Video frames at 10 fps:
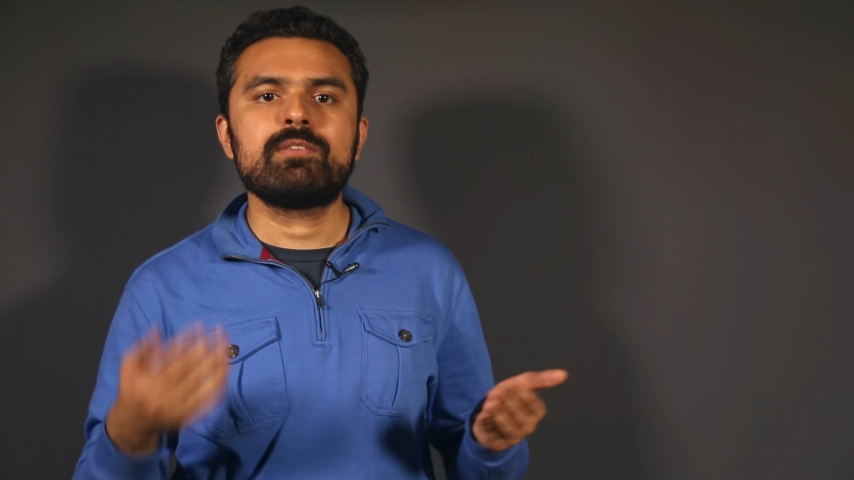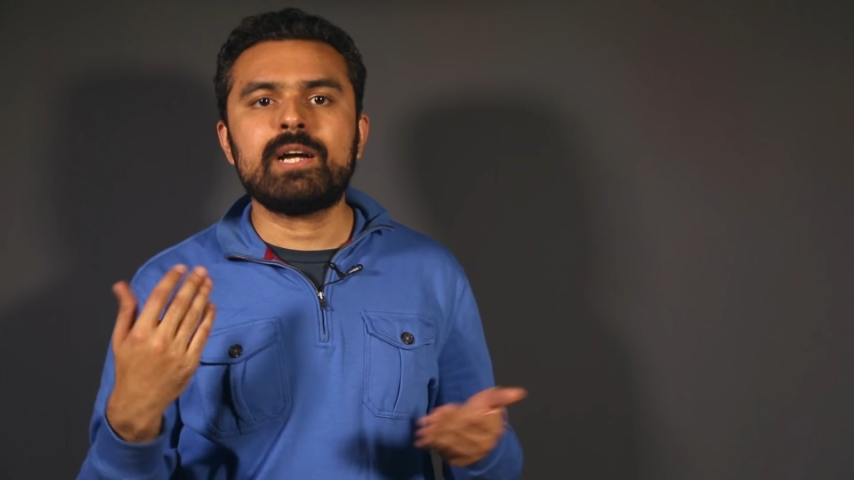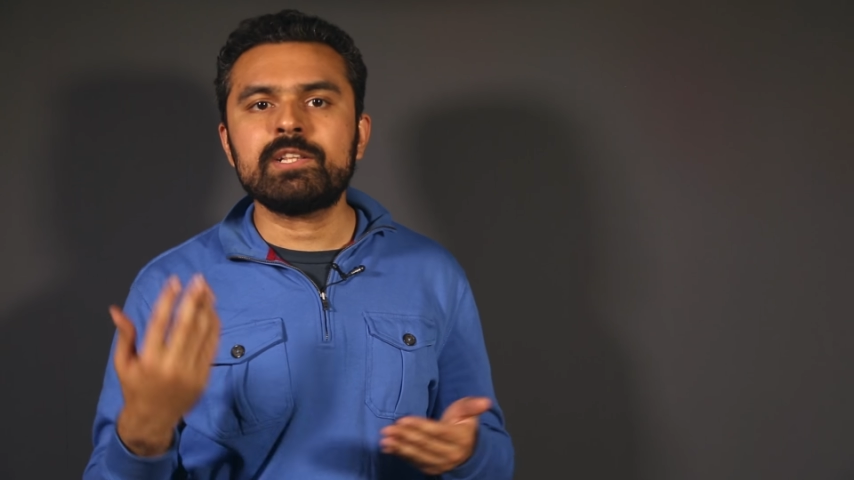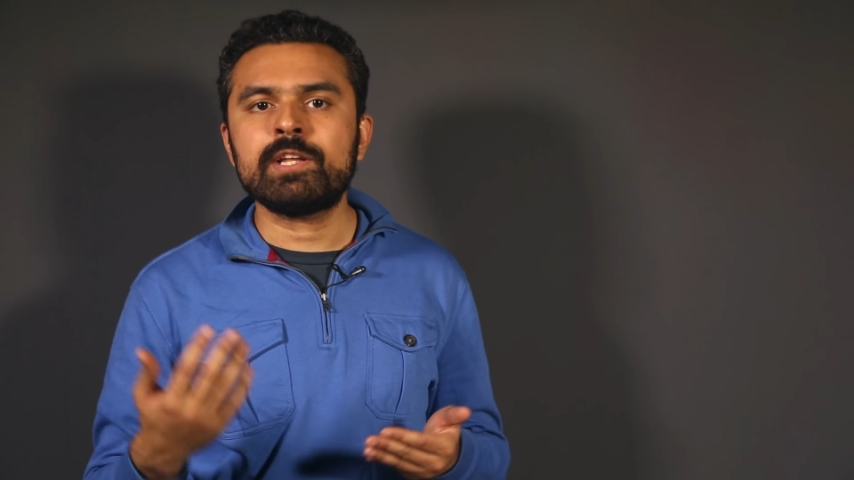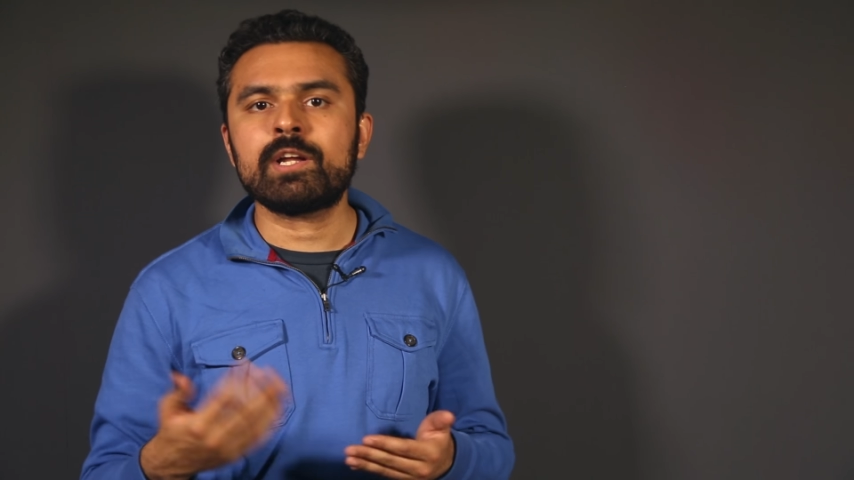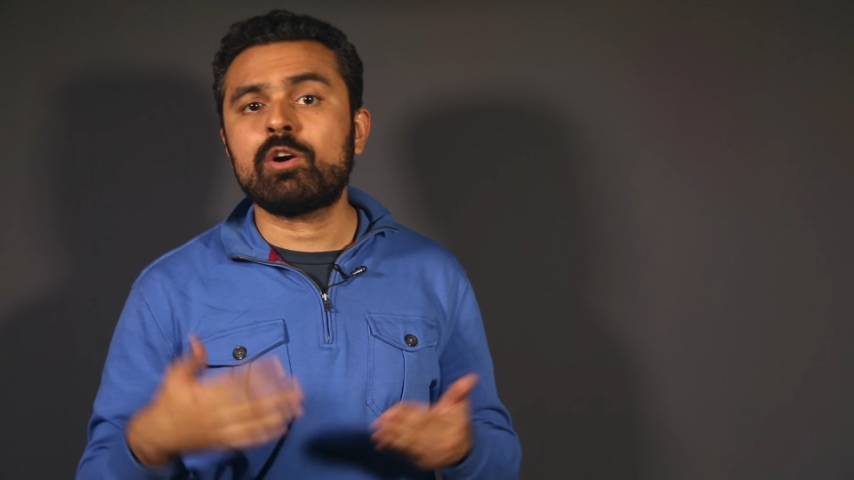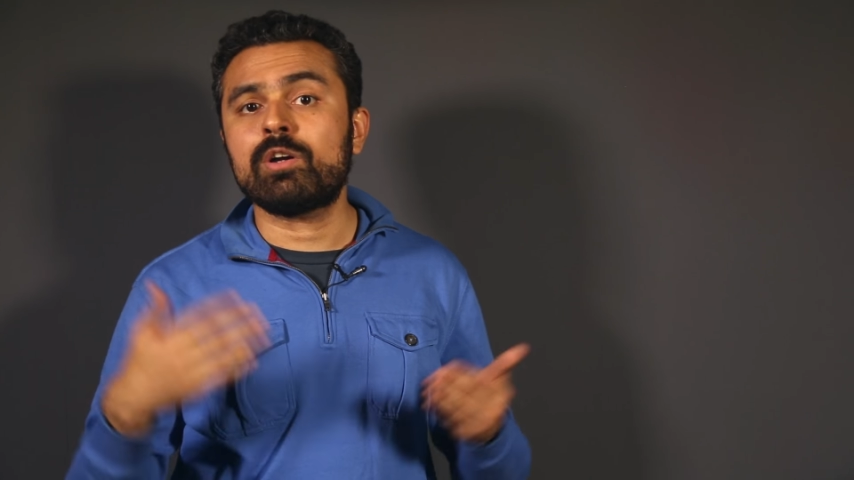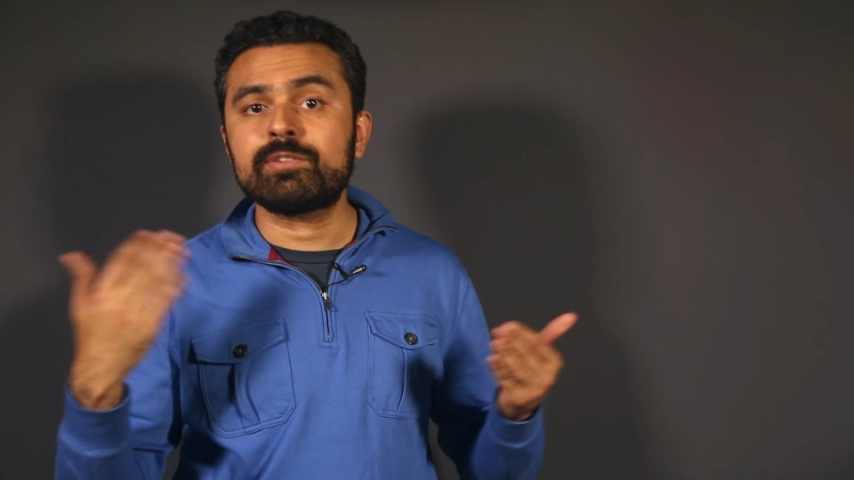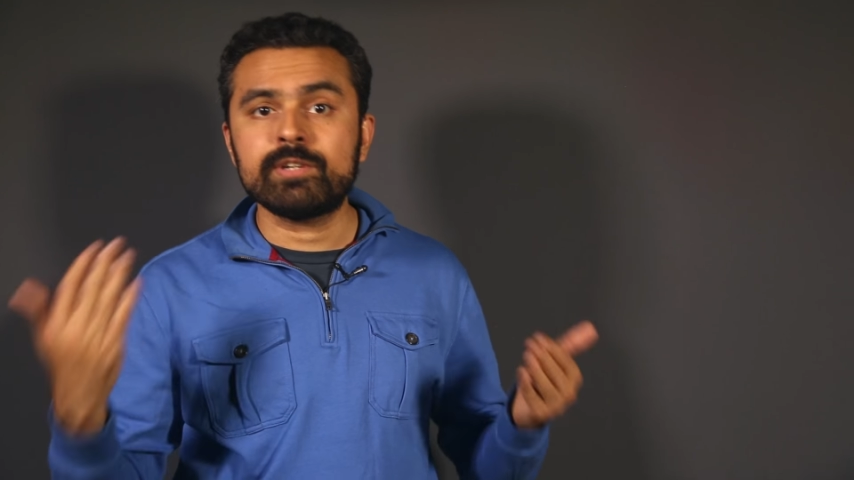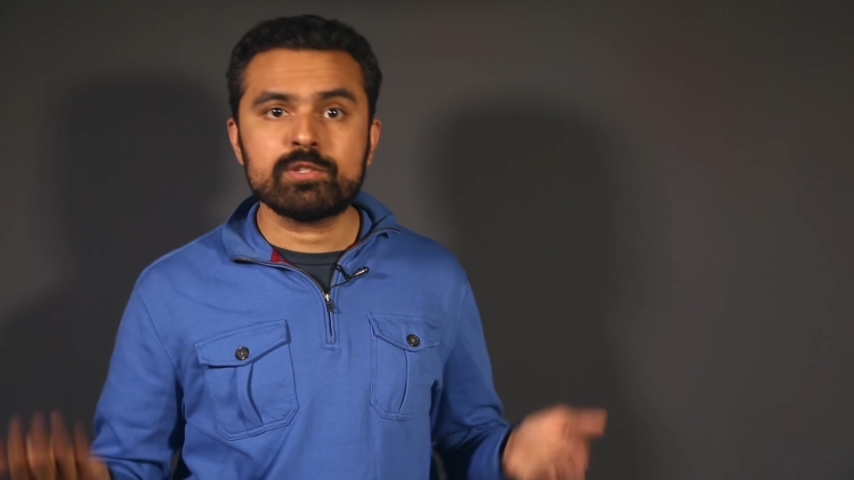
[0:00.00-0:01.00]
rather than a
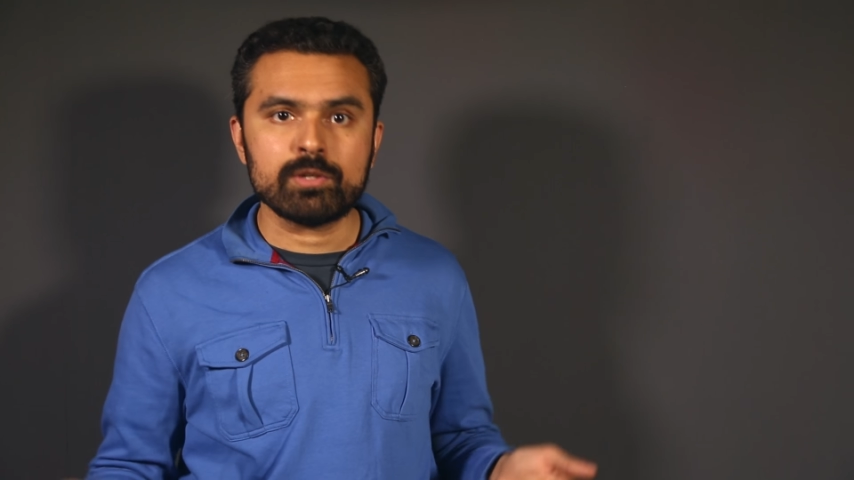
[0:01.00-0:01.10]
concrete